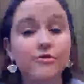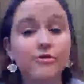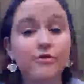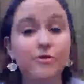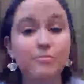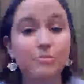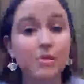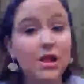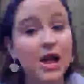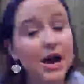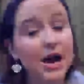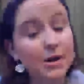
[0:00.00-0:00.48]

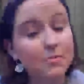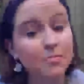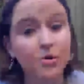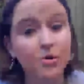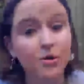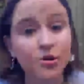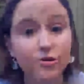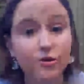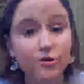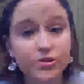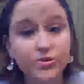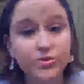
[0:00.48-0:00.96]
Black
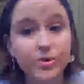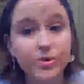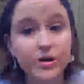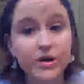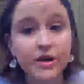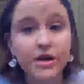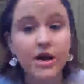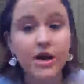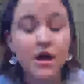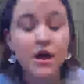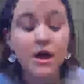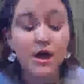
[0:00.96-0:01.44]
Birders
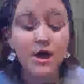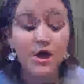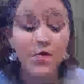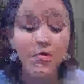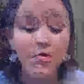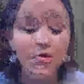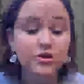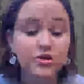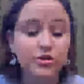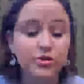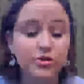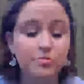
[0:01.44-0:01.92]
Week,
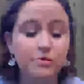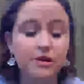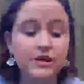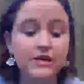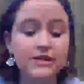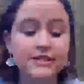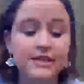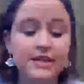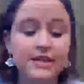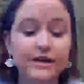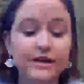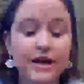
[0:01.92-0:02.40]
which took
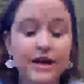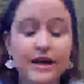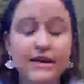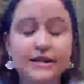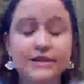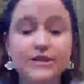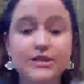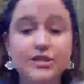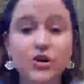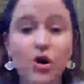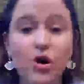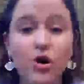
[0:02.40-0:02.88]
place
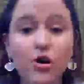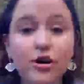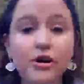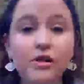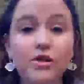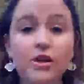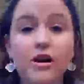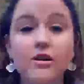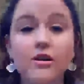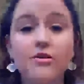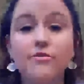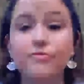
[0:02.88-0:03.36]
and started a
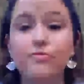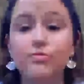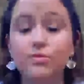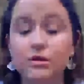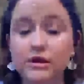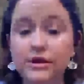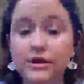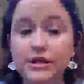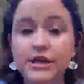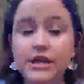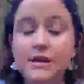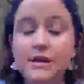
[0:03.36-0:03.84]
lot of
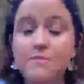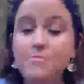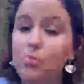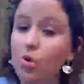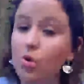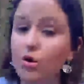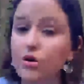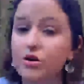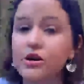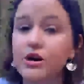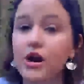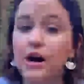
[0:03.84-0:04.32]
really
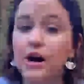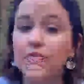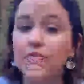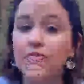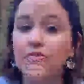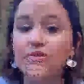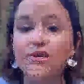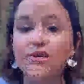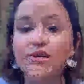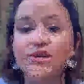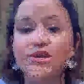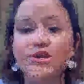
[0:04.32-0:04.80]
important
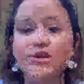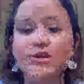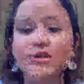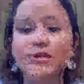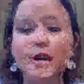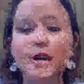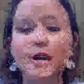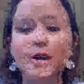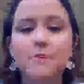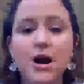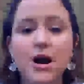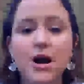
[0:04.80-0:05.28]
conversations
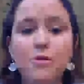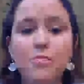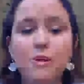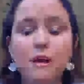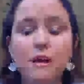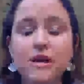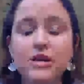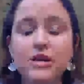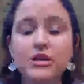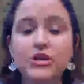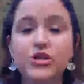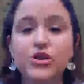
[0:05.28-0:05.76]
about
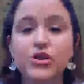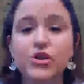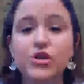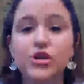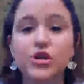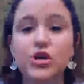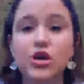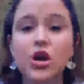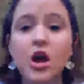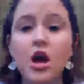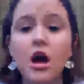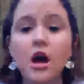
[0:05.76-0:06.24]
making
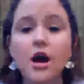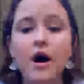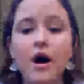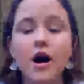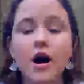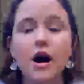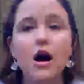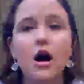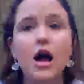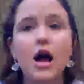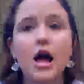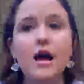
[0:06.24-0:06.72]
sure
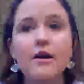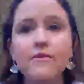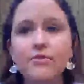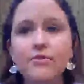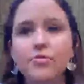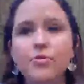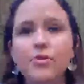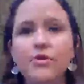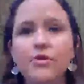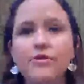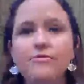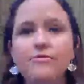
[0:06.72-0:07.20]

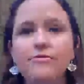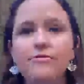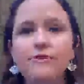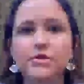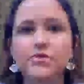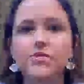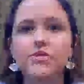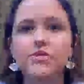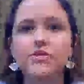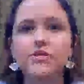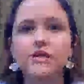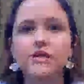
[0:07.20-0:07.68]
everyone
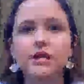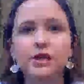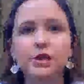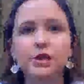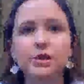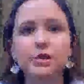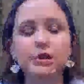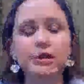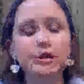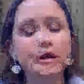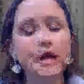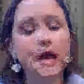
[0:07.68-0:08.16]
feels
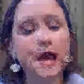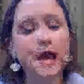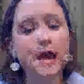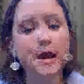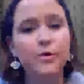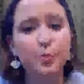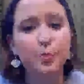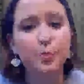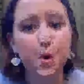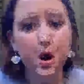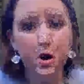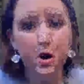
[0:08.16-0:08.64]
included
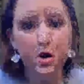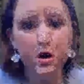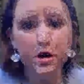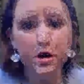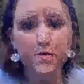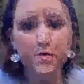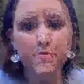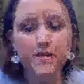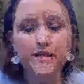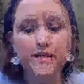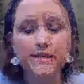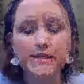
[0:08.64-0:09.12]
and
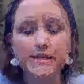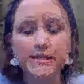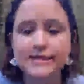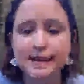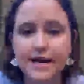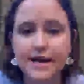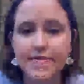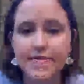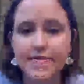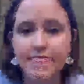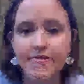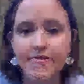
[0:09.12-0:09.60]
welcomed and
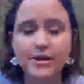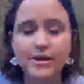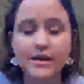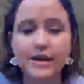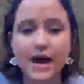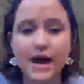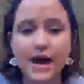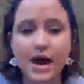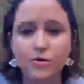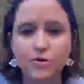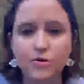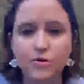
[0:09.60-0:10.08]
safe in
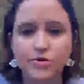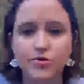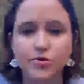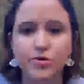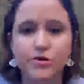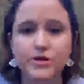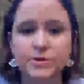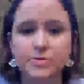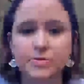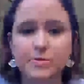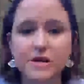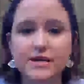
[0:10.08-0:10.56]
outdoor
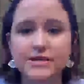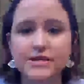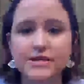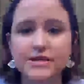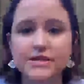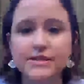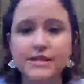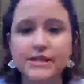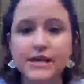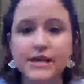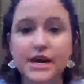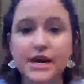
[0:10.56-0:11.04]

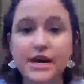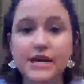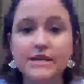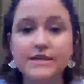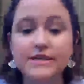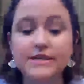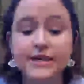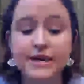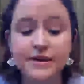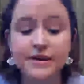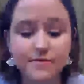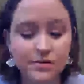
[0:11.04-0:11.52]
spaces. And I
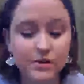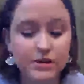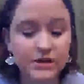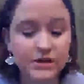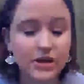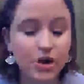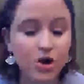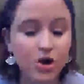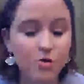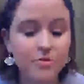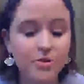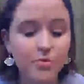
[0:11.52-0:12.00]
definitely
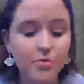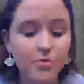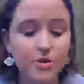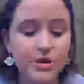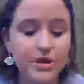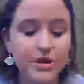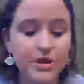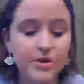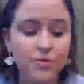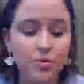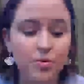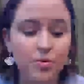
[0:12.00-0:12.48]
hope that
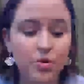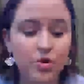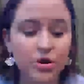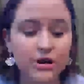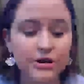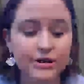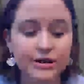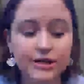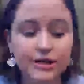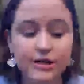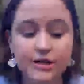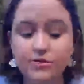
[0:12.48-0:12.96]
we will
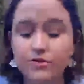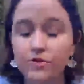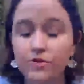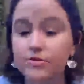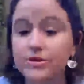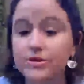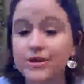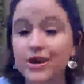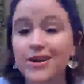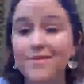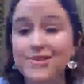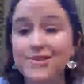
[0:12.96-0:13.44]
continue those
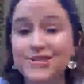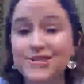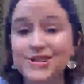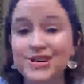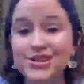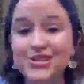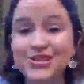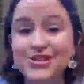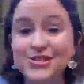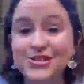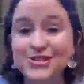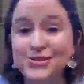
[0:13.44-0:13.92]

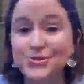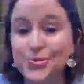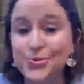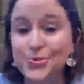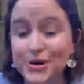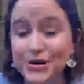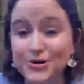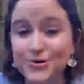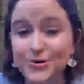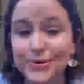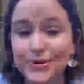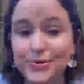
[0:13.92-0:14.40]
conversations in
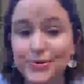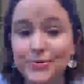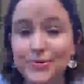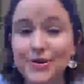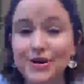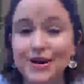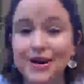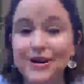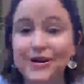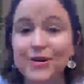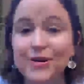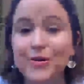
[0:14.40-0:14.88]

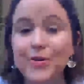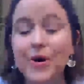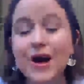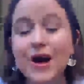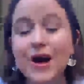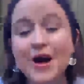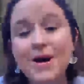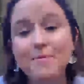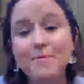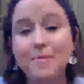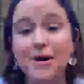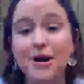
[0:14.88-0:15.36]
2021. I know
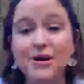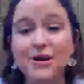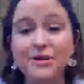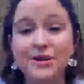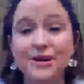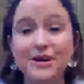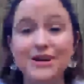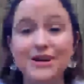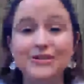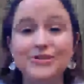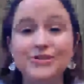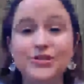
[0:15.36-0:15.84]
Bayou
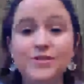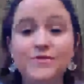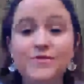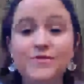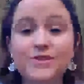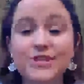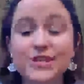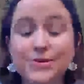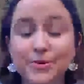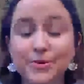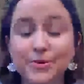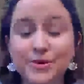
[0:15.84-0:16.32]
Land
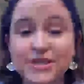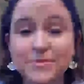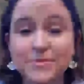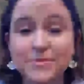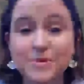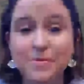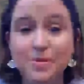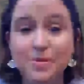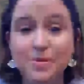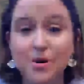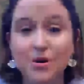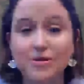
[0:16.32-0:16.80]
Conservancy wants to be
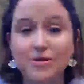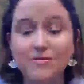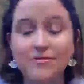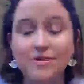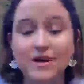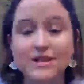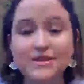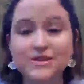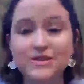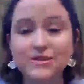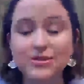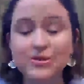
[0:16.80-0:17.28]
a part of
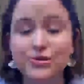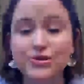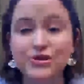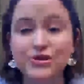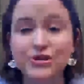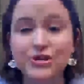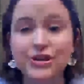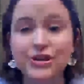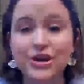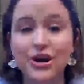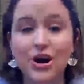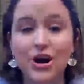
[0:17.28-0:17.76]
that
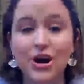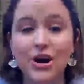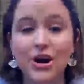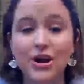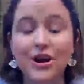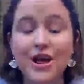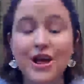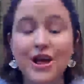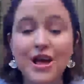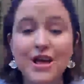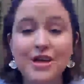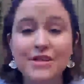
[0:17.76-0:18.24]
solution
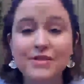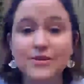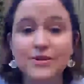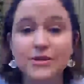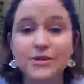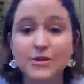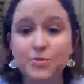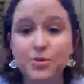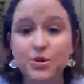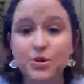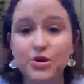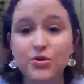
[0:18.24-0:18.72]
on the
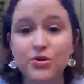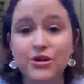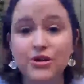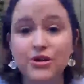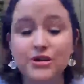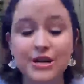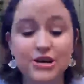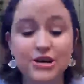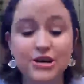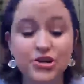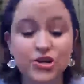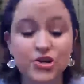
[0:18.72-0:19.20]
Spring Creek
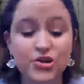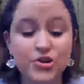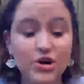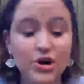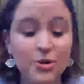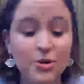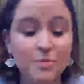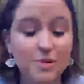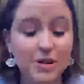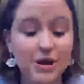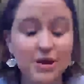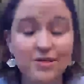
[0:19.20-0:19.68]
Nature
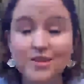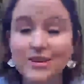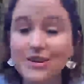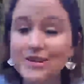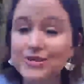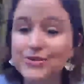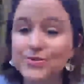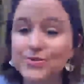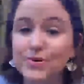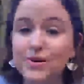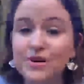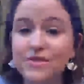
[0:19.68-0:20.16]
Trail, but I think
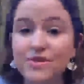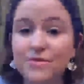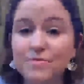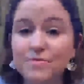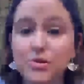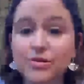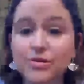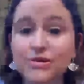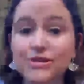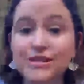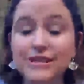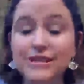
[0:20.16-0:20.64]
it's one of the
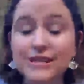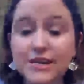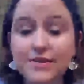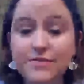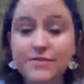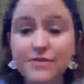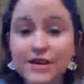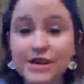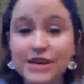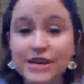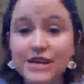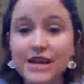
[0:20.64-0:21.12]
most
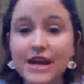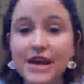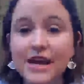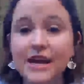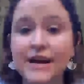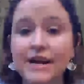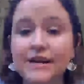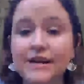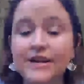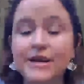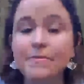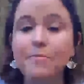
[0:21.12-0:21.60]
significant
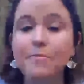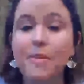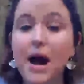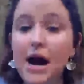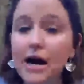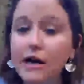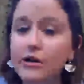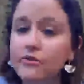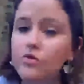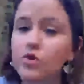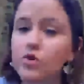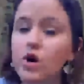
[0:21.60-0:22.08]
and
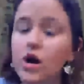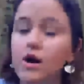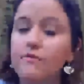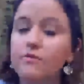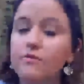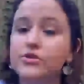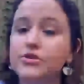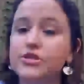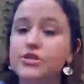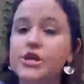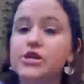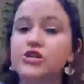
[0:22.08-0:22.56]
impactful
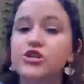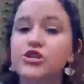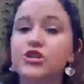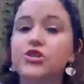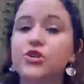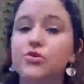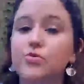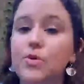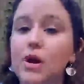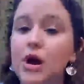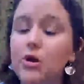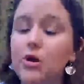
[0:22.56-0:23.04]
conversations
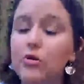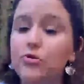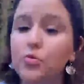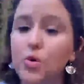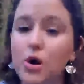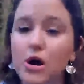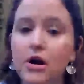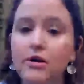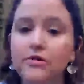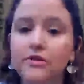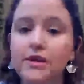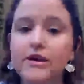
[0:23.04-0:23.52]
around
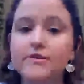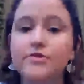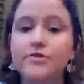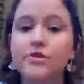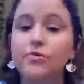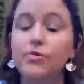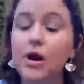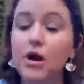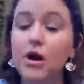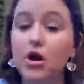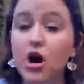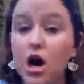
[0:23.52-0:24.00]
wildlife and
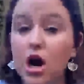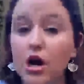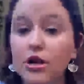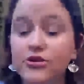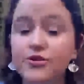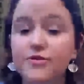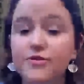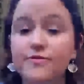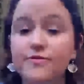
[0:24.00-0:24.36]
around conservation